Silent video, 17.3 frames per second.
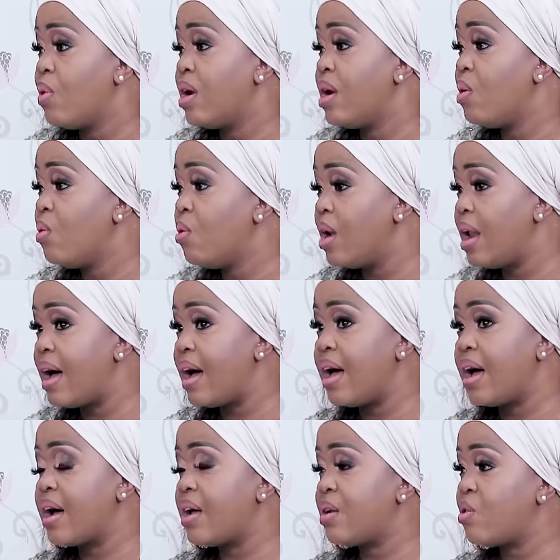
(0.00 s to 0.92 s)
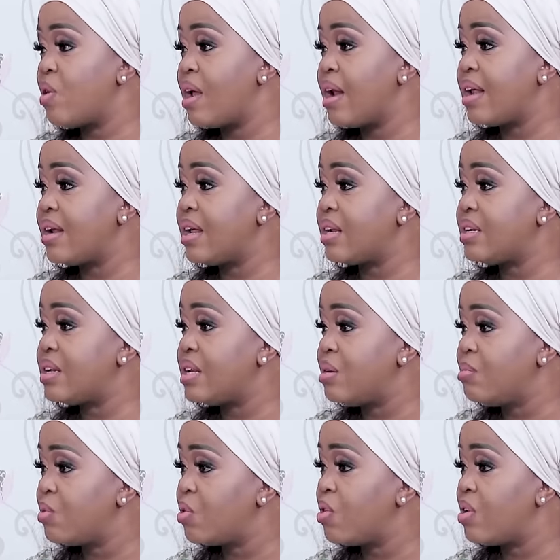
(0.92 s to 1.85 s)
ngwana wola ga ka tloela that
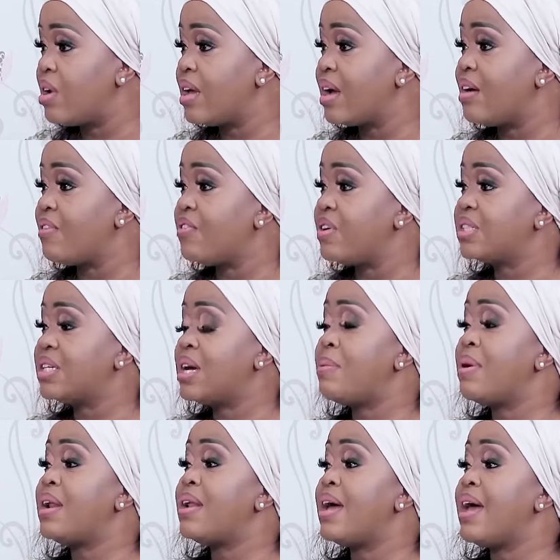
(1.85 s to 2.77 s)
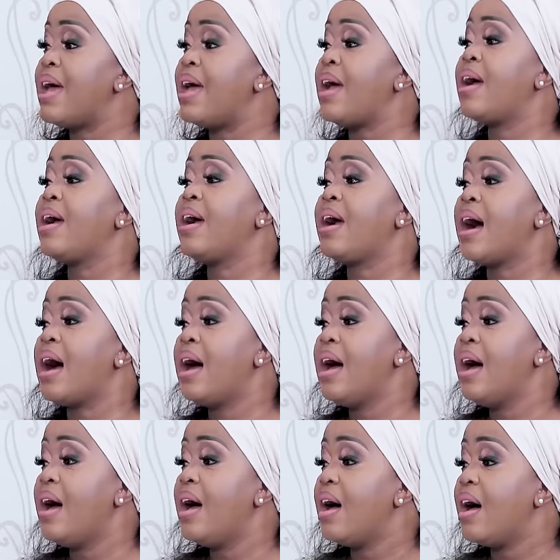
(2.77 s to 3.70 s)
name calling a fetse ba le
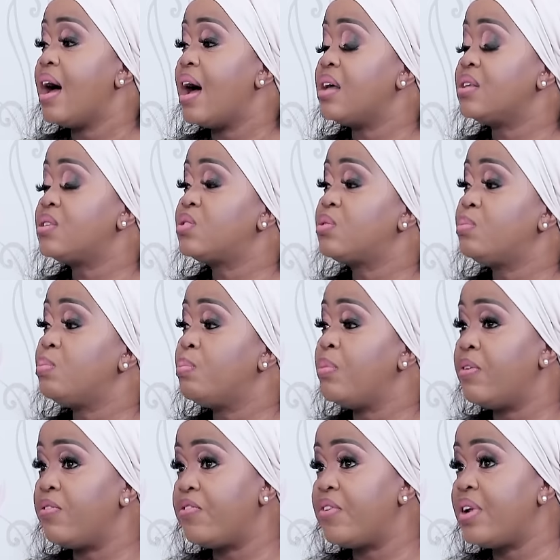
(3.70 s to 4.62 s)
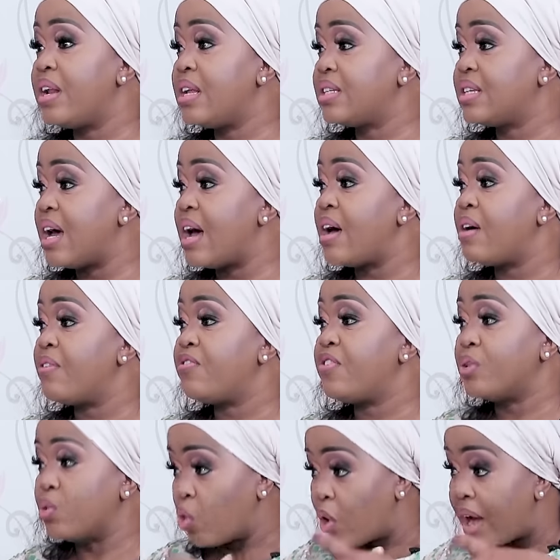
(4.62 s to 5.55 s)
anger a feletse a
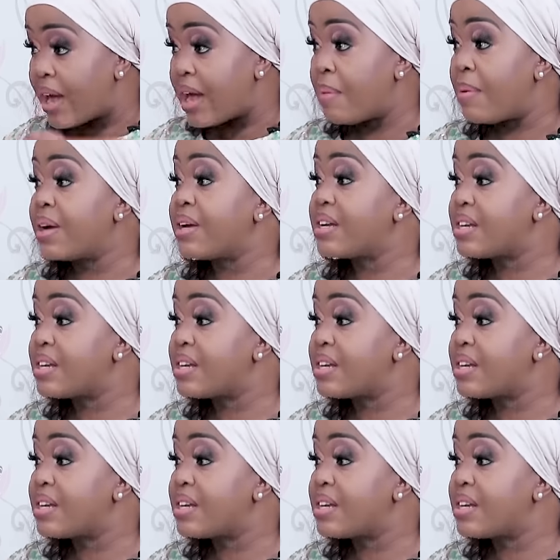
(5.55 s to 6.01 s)
fetoga ya ba